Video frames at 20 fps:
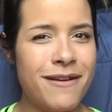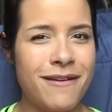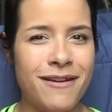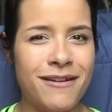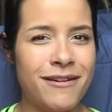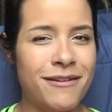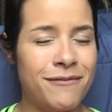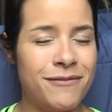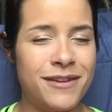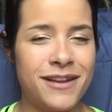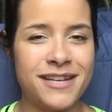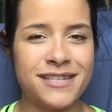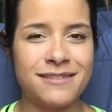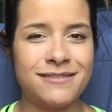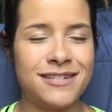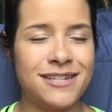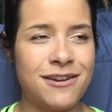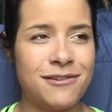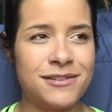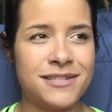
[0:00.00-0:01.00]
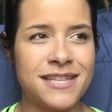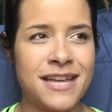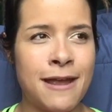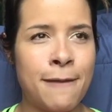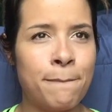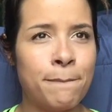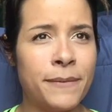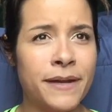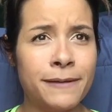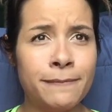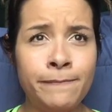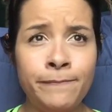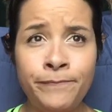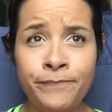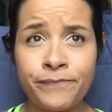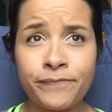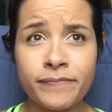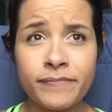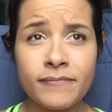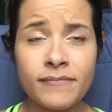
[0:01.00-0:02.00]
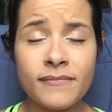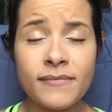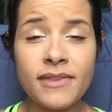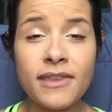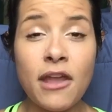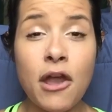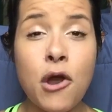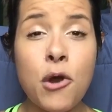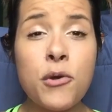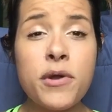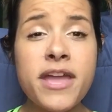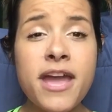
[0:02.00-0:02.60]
I don't know if you guys have noticed that, but Oh